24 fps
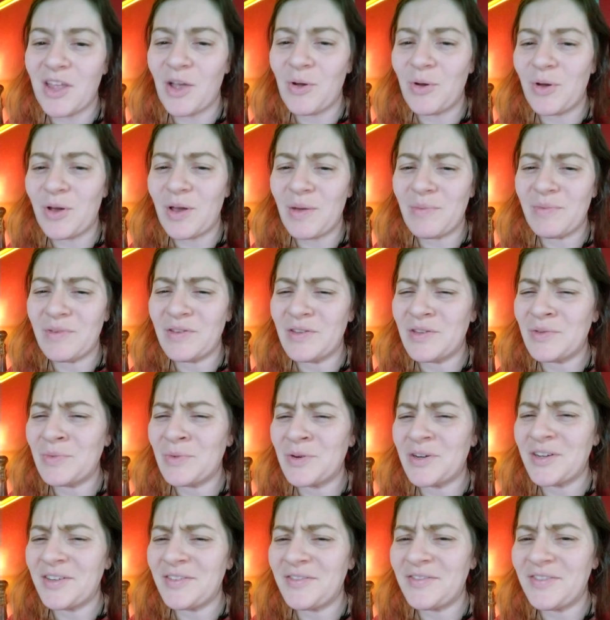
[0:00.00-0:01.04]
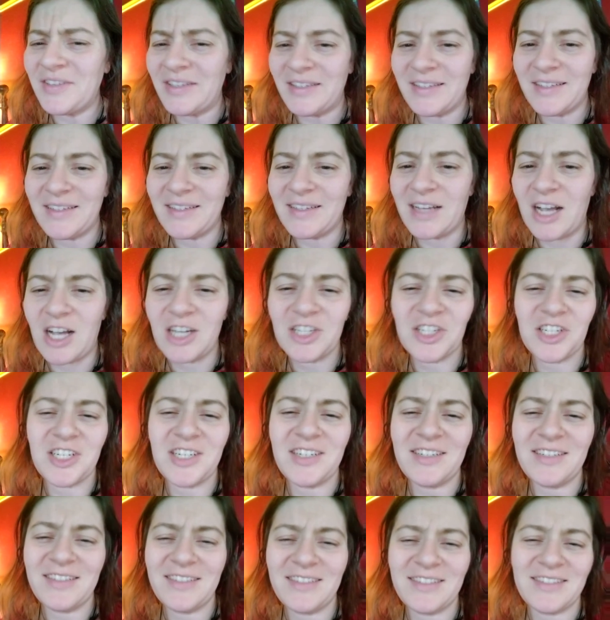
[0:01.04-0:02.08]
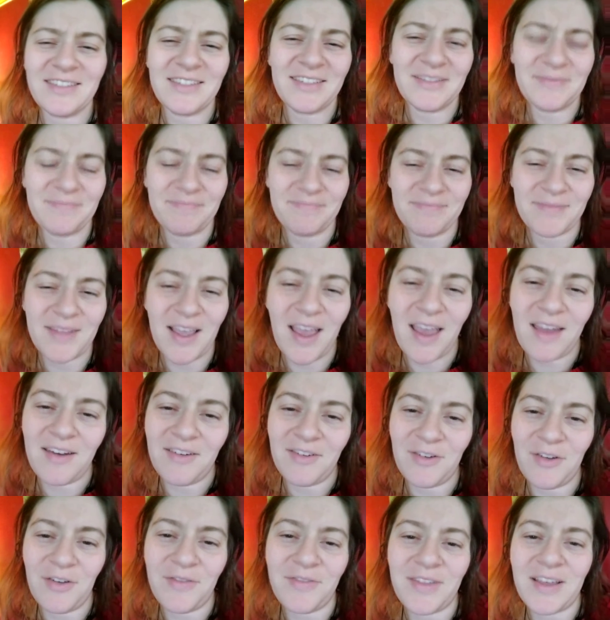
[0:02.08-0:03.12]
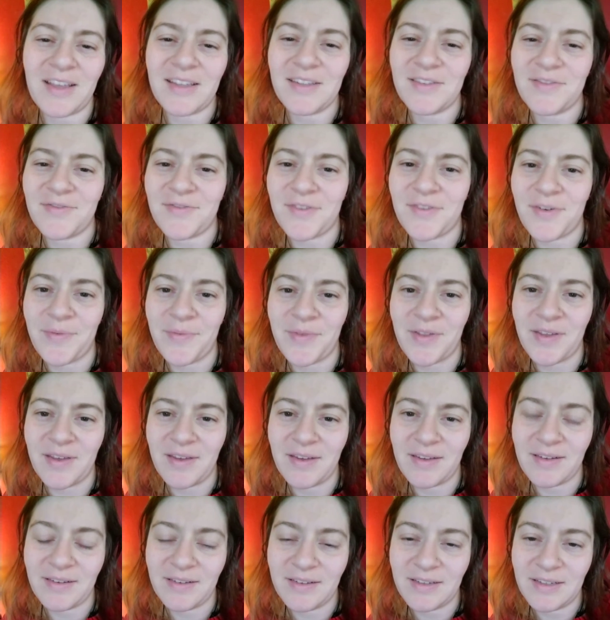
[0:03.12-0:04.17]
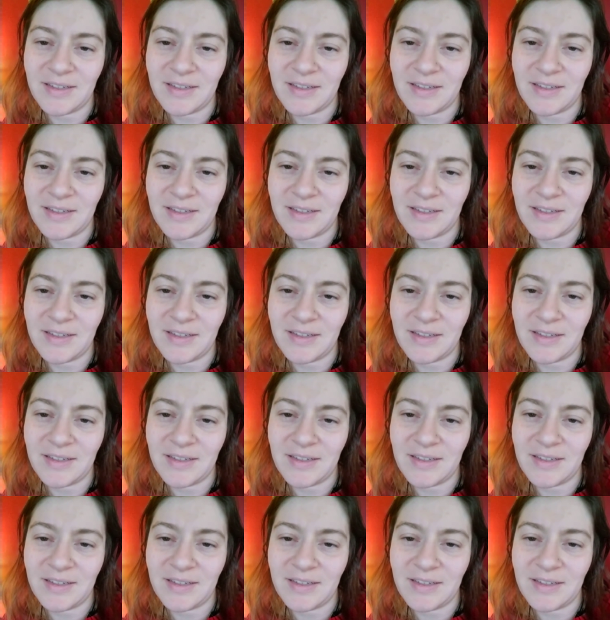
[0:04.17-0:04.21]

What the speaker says: woke up this morning feeling nauseous. I don't know if that's from the